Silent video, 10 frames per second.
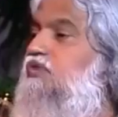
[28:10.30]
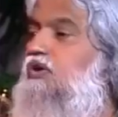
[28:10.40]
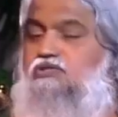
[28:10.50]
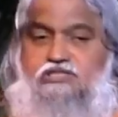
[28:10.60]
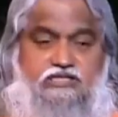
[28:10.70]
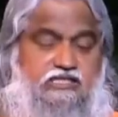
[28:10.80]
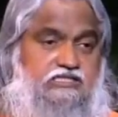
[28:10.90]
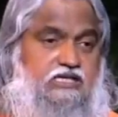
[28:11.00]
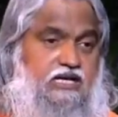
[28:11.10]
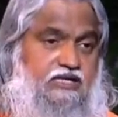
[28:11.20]
Lord Jesus
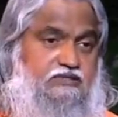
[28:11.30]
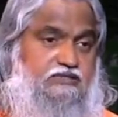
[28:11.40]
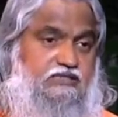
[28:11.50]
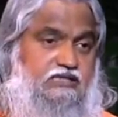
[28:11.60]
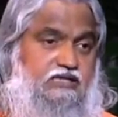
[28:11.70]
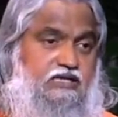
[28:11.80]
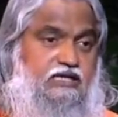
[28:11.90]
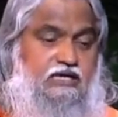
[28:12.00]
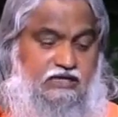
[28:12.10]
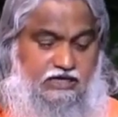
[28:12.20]
Christ,
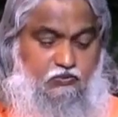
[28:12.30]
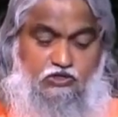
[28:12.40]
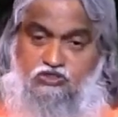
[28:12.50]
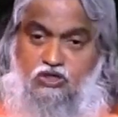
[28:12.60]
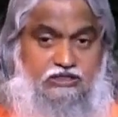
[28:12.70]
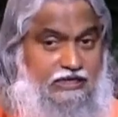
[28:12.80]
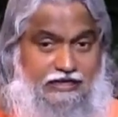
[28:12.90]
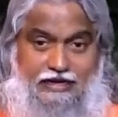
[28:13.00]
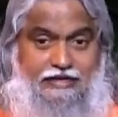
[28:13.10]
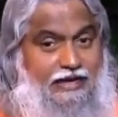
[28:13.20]
it was not the
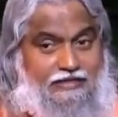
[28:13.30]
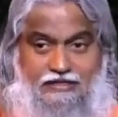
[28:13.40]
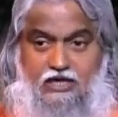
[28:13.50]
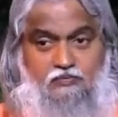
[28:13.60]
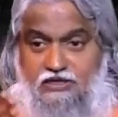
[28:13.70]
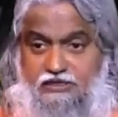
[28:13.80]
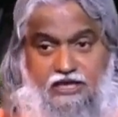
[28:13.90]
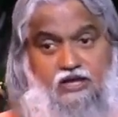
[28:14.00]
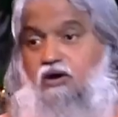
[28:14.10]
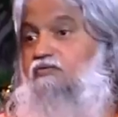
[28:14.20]
great and terrible
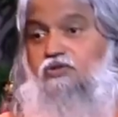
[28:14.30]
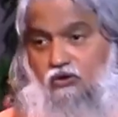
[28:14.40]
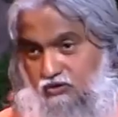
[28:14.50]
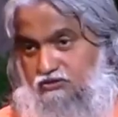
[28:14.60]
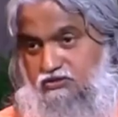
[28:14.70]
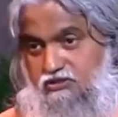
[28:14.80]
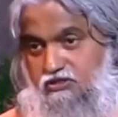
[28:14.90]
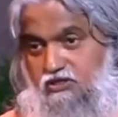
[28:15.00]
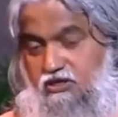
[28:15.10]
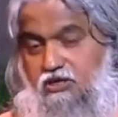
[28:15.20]
day of the Lord.
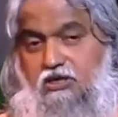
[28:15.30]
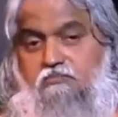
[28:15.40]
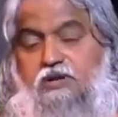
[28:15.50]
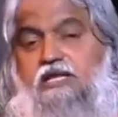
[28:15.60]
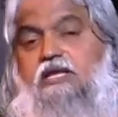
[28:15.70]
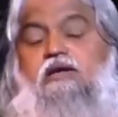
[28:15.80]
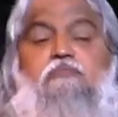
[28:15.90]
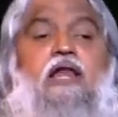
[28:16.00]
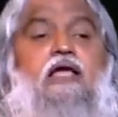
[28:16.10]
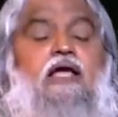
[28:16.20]
But here
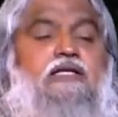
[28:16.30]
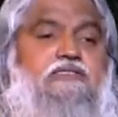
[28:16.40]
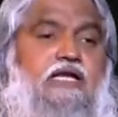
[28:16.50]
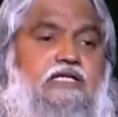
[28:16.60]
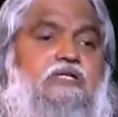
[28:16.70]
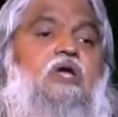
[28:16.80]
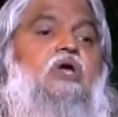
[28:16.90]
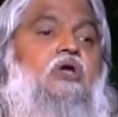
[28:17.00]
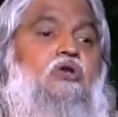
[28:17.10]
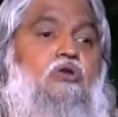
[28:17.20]
Malachi says,
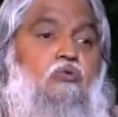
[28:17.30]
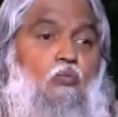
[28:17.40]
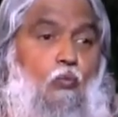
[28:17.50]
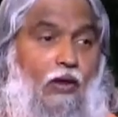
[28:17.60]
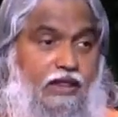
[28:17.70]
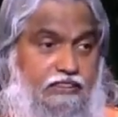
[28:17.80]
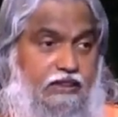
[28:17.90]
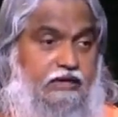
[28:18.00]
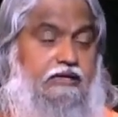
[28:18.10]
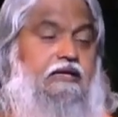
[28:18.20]
when
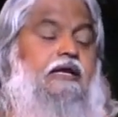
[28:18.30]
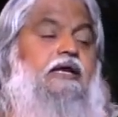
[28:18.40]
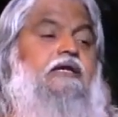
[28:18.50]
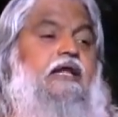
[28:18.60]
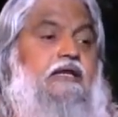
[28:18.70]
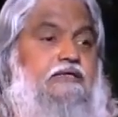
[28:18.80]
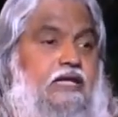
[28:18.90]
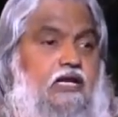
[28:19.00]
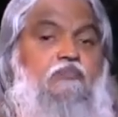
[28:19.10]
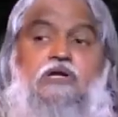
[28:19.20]
the great and
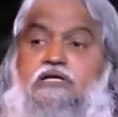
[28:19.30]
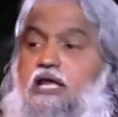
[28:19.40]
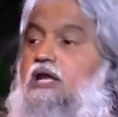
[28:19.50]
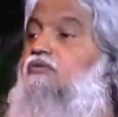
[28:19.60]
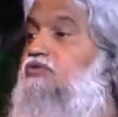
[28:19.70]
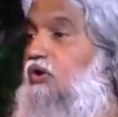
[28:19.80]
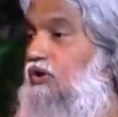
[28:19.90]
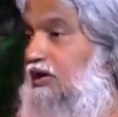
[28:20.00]
terrible day of the Lord